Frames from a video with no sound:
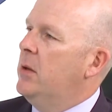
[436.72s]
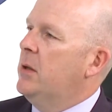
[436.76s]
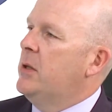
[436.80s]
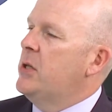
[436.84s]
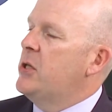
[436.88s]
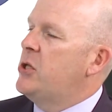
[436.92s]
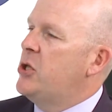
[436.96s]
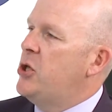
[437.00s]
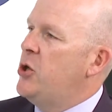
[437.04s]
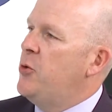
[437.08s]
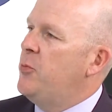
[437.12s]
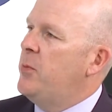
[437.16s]
and
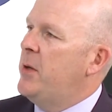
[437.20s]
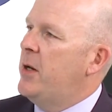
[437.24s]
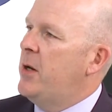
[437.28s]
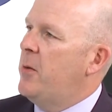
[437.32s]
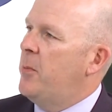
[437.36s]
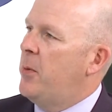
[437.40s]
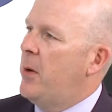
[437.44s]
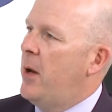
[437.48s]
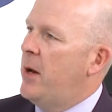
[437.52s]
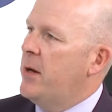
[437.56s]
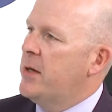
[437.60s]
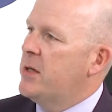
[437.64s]
assumed it
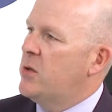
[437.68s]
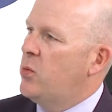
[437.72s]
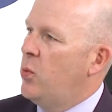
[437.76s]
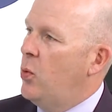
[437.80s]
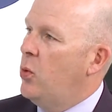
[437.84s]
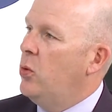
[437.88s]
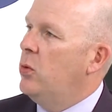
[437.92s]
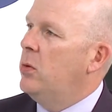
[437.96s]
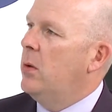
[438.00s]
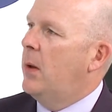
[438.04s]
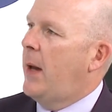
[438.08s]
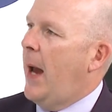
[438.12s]
applies to
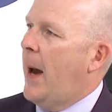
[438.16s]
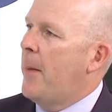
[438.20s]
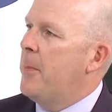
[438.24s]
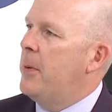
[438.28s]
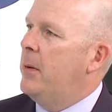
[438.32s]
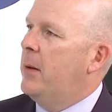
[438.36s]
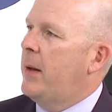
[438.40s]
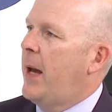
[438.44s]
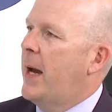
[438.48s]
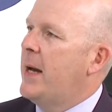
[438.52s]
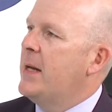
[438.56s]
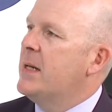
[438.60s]
all
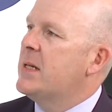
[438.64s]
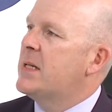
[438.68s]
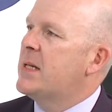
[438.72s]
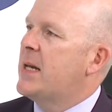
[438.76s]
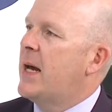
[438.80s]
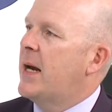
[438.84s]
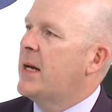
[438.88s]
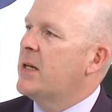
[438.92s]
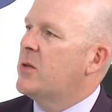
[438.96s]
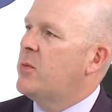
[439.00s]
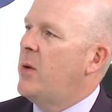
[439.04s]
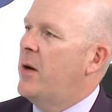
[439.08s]
capital gains
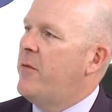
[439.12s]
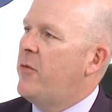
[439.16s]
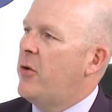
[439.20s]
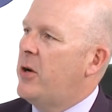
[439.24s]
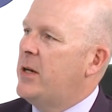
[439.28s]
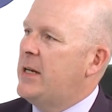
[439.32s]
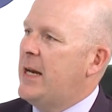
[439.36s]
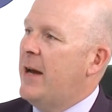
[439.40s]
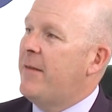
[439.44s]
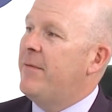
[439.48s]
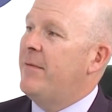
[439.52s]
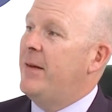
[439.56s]
tax, where
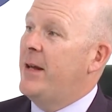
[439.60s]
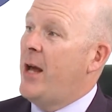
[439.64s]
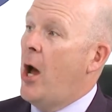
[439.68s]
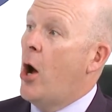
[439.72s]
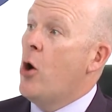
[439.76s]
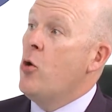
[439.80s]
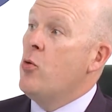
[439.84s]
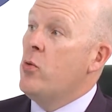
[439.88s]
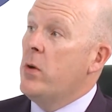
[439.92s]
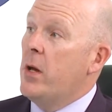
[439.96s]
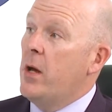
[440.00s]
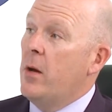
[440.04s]
very definitely
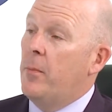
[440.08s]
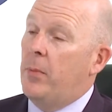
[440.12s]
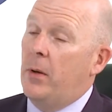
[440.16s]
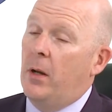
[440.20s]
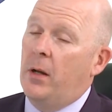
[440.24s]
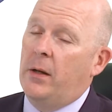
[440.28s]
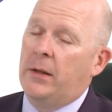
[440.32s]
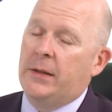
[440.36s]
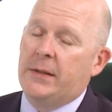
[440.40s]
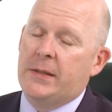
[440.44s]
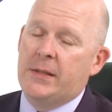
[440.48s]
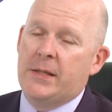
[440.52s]
only
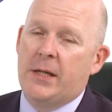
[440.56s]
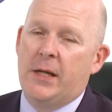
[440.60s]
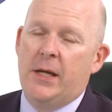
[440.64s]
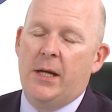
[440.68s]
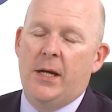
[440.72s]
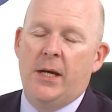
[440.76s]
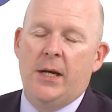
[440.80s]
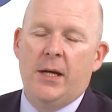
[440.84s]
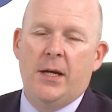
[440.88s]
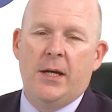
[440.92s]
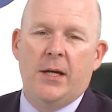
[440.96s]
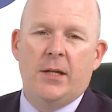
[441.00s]
applies
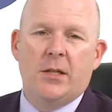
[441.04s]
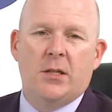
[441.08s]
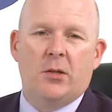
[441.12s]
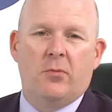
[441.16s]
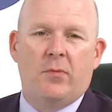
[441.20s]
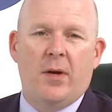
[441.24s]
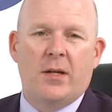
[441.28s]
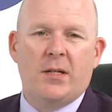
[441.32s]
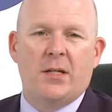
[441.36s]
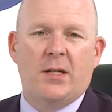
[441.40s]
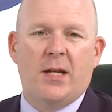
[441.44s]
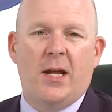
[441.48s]
to
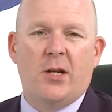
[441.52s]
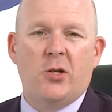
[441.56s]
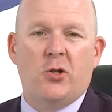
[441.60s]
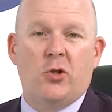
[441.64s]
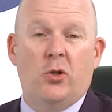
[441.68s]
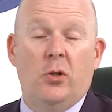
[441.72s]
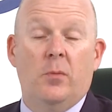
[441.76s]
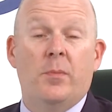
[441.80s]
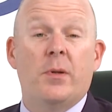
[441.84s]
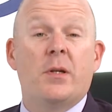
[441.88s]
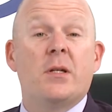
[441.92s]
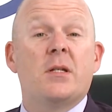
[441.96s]

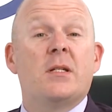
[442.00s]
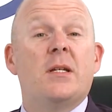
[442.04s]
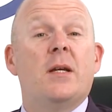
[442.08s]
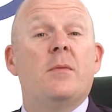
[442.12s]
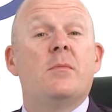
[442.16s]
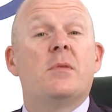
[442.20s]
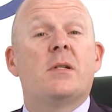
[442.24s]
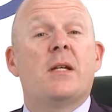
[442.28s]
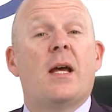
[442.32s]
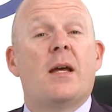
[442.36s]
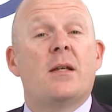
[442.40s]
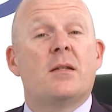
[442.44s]
residential. But as
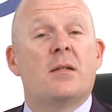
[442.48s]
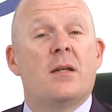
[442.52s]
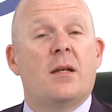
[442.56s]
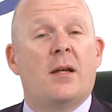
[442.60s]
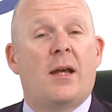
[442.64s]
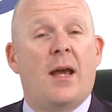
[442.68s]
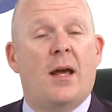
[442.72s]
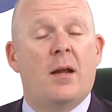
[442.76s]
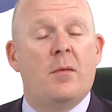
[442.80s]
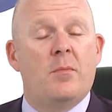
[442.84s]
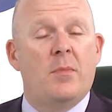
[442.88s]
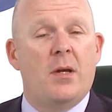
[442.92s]
Tim says,
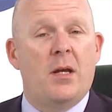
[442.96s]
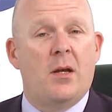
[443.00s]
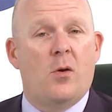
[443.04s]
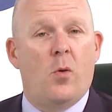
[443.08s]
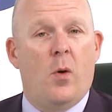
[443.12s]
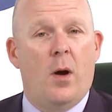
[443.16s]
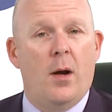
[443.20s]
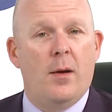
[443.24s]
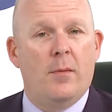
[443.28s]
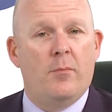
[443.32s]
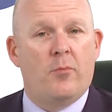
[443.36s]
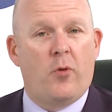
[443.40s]
it can be
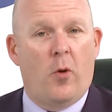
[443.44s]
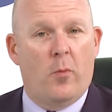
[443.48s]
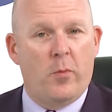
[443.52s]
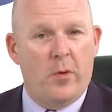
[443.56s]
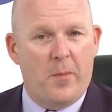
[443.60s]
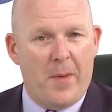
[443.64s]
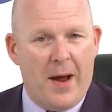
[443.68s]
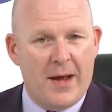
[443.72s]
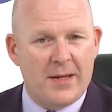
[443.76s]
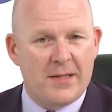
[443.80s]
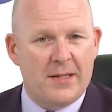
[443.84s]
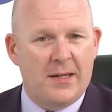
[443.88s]
quite
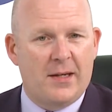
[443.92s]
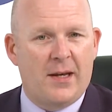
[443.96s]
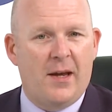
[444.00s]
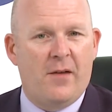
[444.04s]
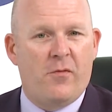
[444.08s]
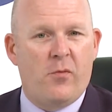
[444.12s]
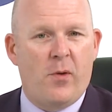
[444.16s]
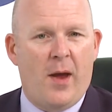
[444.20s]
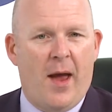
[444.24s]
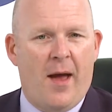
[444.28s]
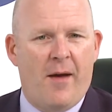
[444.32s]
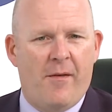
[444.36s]
problematic
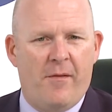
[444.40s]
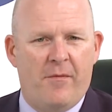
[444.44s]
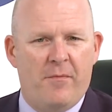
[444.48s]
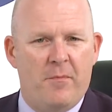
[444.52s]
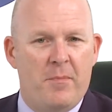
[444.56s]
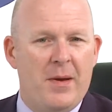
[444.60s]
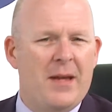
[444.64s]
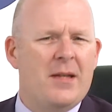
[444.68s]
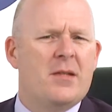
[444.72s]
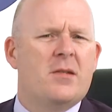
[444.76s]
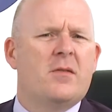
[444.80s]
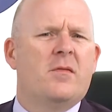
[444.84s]
if we
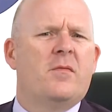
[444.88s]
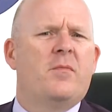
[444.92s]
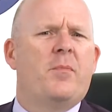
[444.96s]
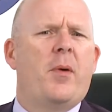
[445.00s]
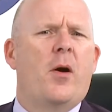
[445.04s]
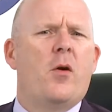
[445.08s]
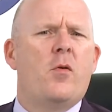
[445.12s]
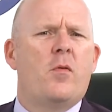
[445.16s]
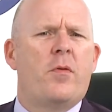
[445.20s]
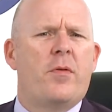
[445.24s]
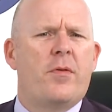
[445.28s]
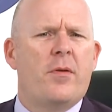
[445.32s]
have bits of
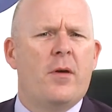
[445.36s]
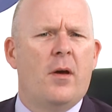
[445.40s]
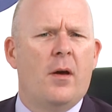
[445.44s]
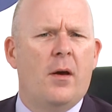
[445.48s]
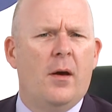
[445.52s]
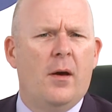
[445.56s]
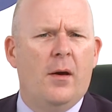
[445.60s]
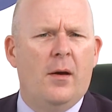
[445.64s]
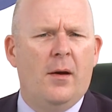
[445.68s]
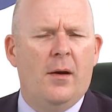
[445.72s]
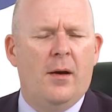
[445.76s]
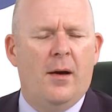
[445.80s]
both
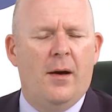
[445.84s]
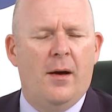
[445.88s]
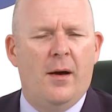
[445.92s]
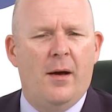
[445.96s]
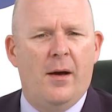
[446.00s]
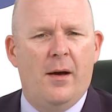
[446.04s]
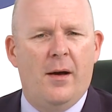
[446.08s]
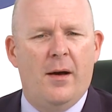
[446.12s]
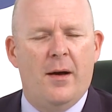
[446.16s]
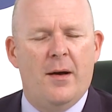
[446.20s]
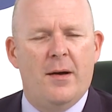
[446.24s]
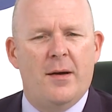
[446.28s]

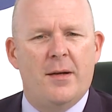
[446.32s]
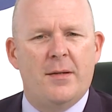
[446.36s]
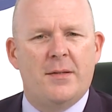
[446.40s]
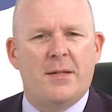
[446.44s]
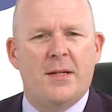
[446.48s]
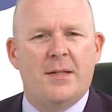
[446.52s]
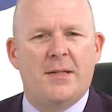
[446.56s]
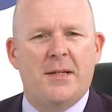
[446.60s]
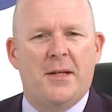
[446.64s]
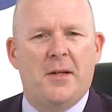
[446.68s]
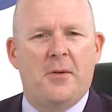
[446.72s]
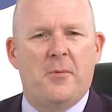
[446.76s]

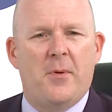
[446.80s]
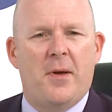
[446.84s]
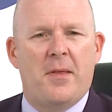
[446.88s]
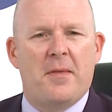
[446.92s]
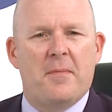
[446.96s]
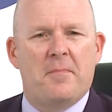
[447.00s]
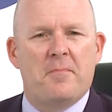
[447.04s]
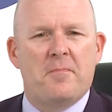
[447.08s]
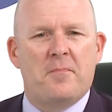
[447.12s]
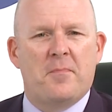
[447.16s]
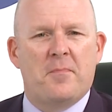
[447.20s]
to deal with.